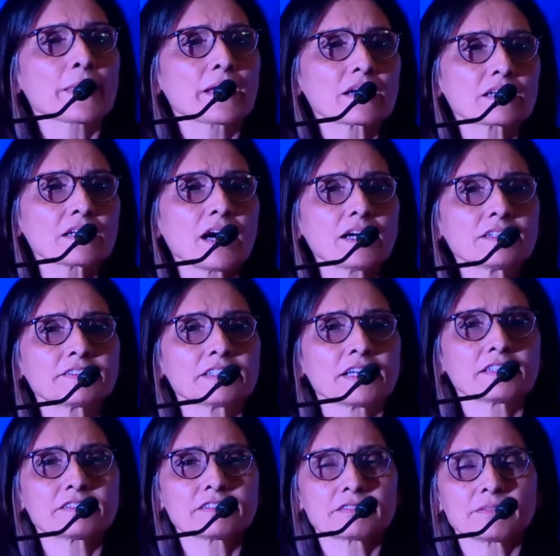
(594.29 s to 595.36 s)
a class
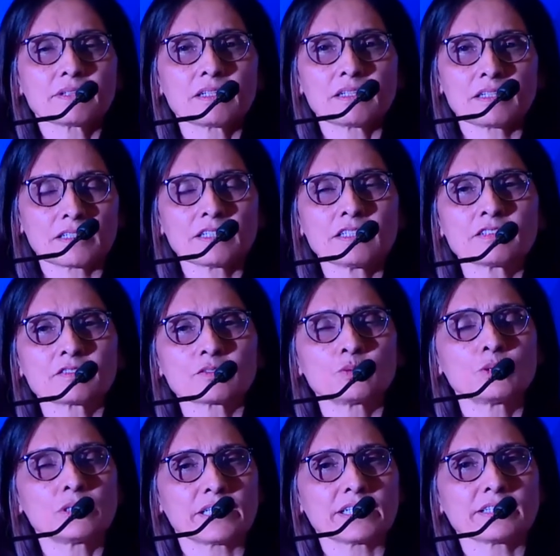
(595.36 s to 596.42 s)
has, uh, in a
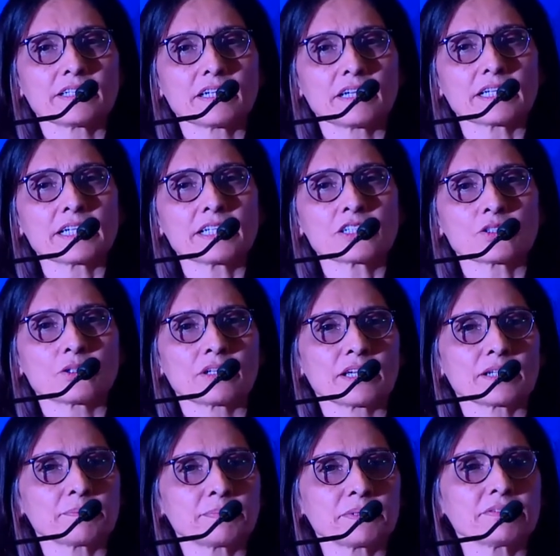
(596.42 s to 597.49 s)
school day, there are eight or
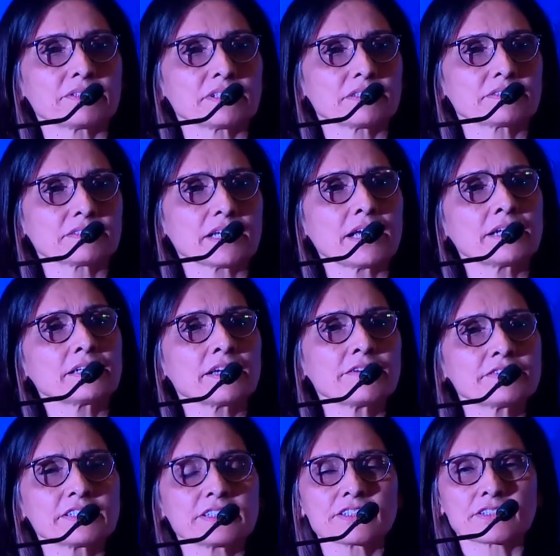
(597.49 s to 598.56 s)
nine periods, and
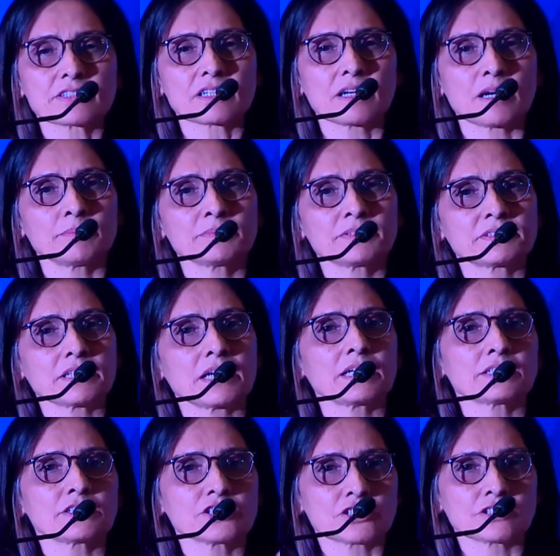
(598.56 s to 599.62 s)
every teacher comes
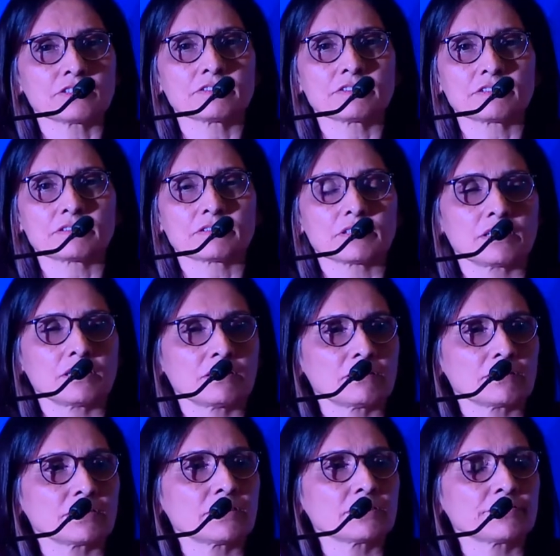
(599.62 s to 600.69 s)
and teaches
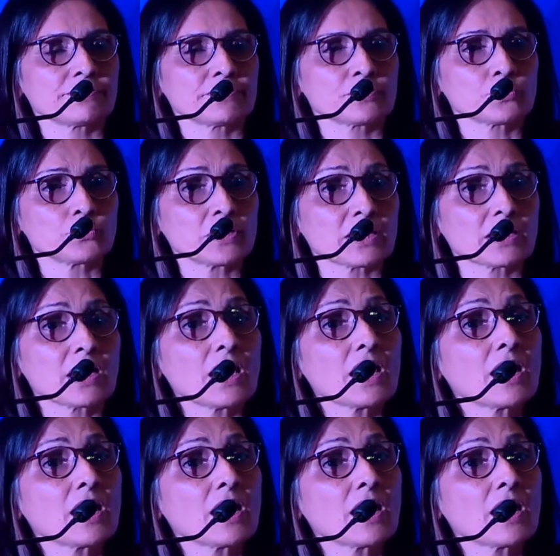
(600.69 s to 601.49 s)
uh, in a different way.